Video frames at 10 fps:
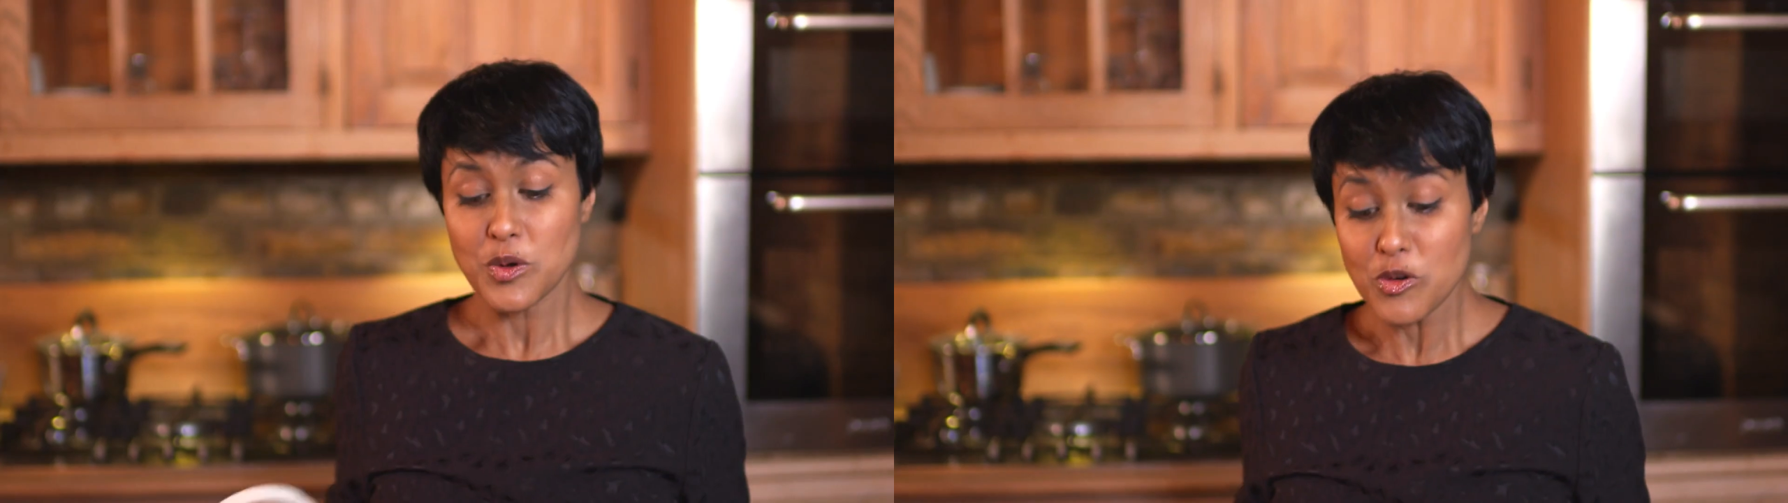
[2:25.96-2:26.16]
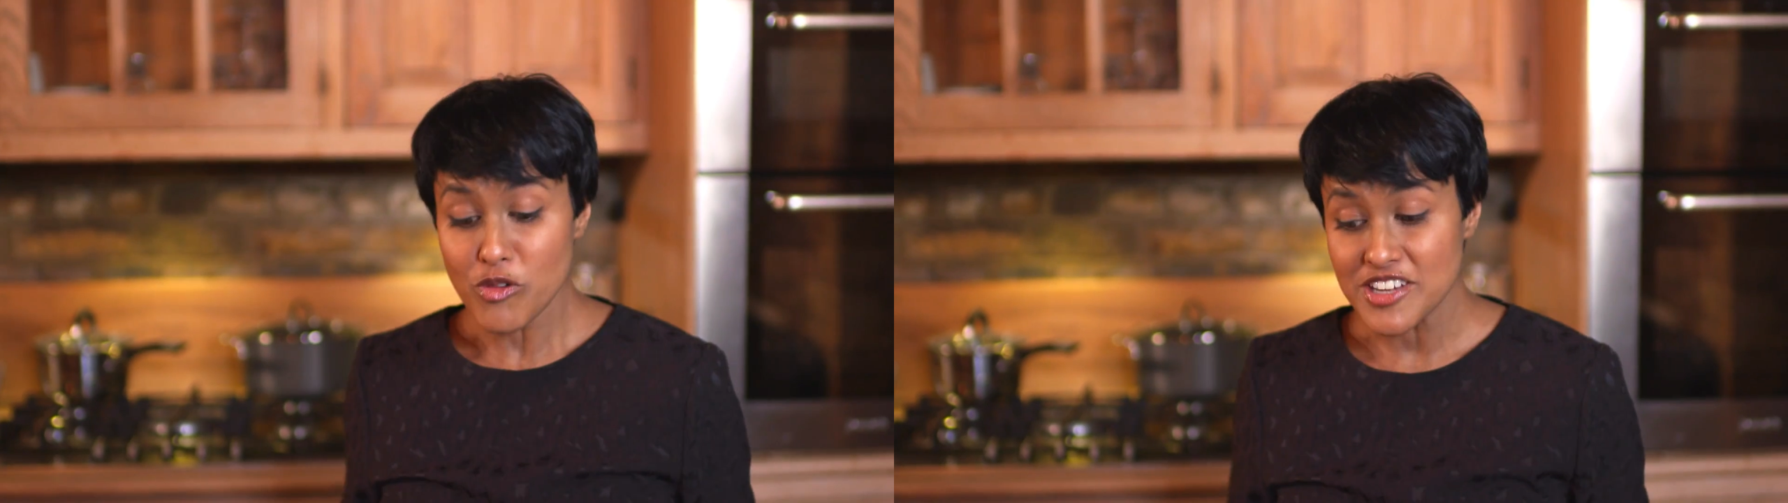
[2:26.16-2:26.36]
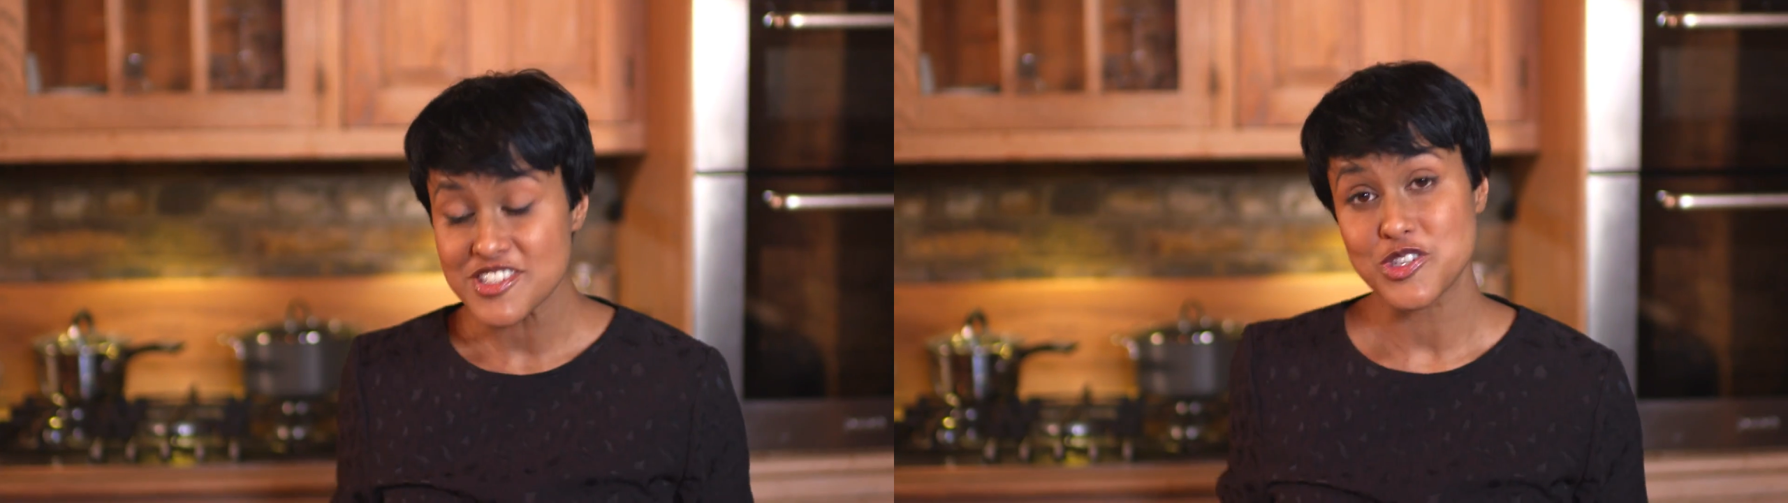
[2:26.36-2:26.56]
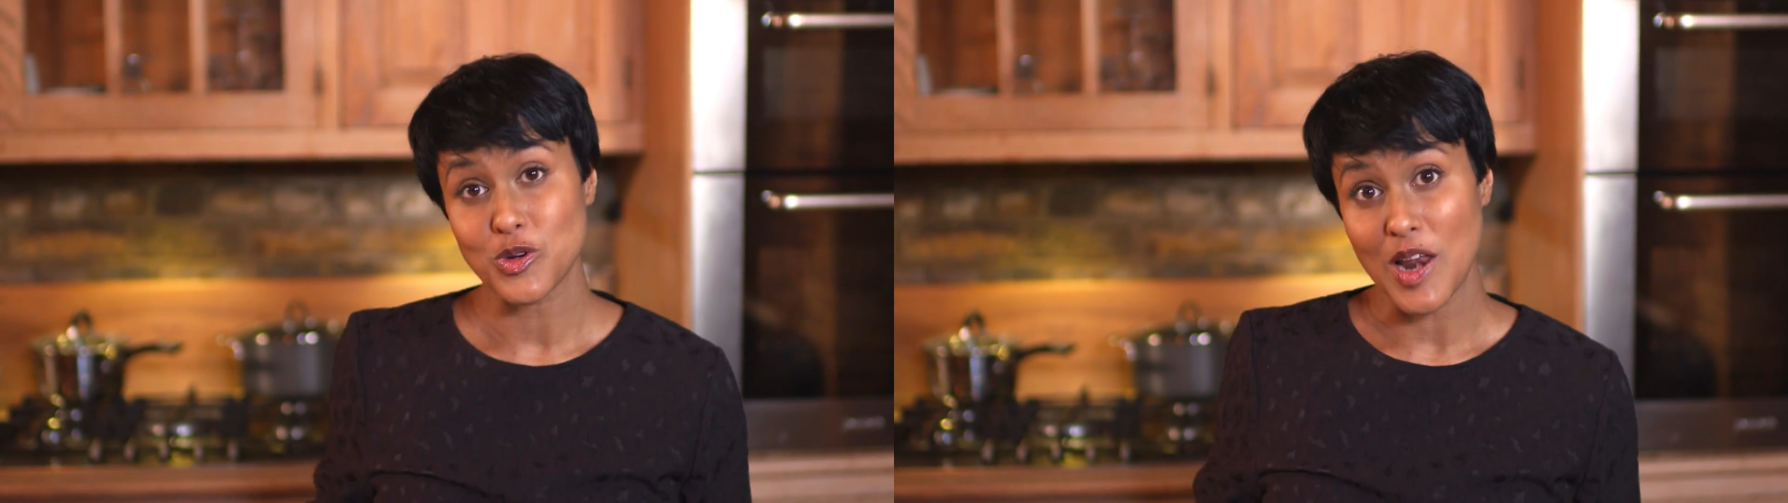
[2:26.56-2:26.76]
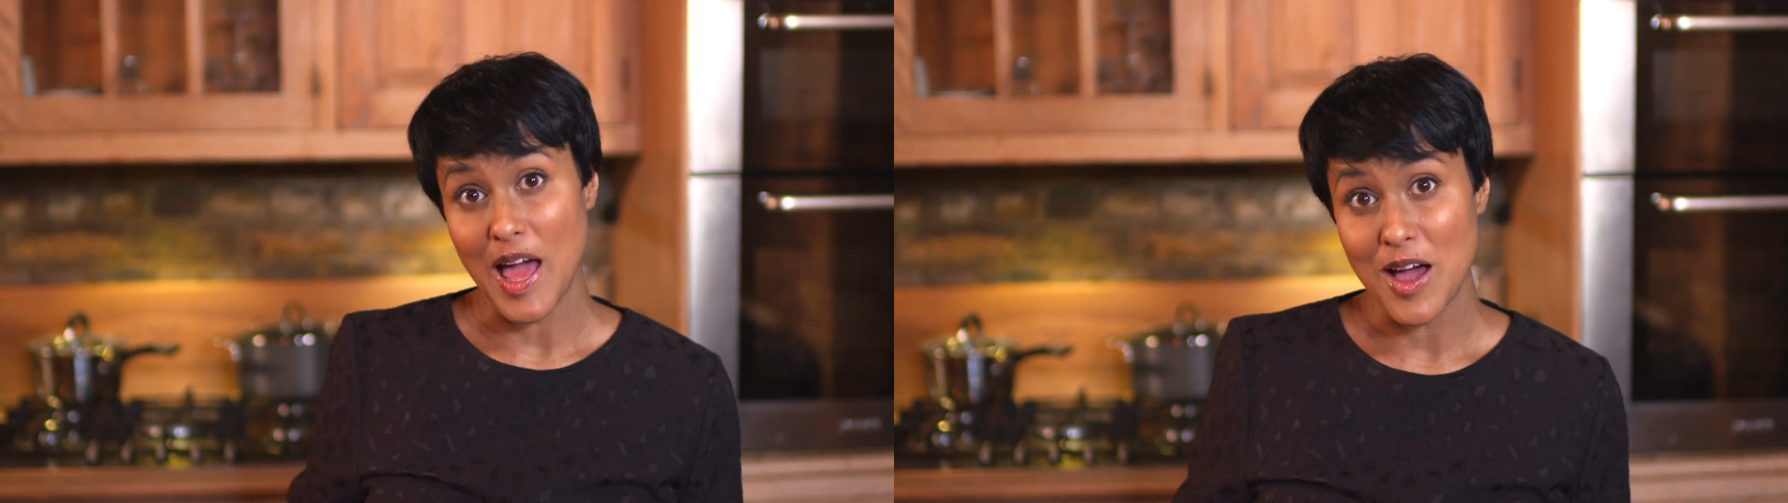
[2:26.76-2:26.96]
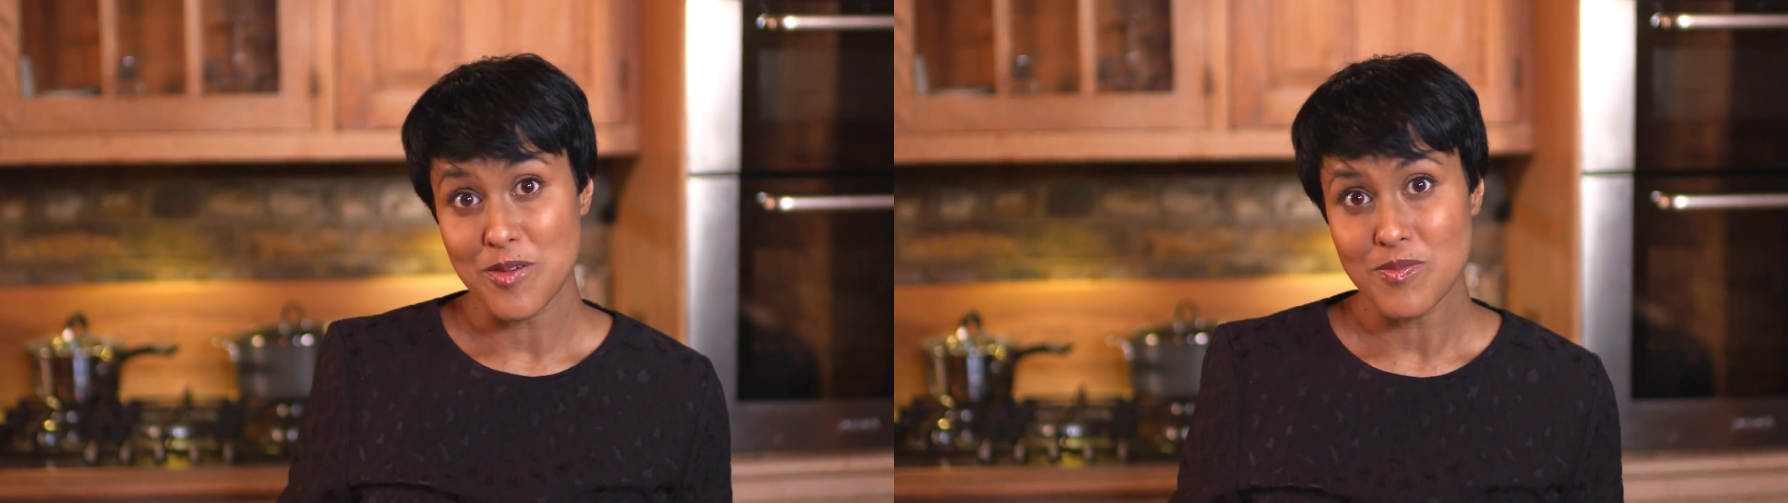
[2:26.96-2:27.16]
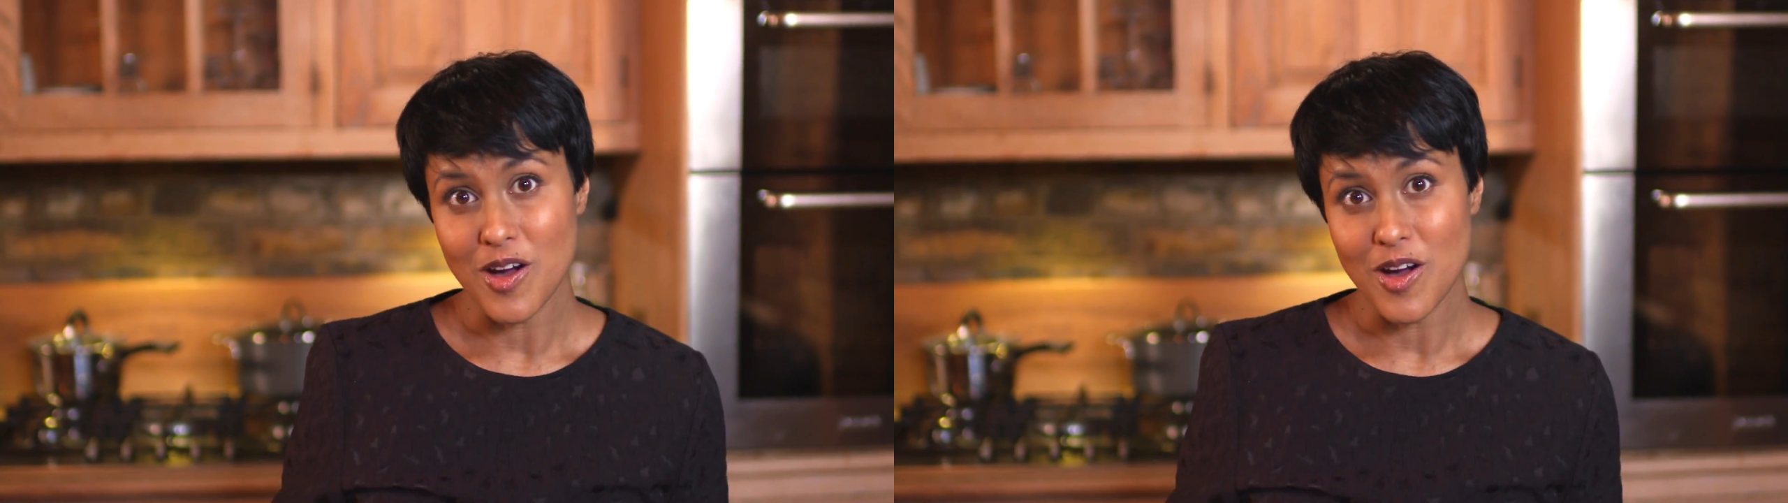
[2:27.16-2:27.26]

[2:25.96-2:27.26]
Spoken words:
want to rest your lamb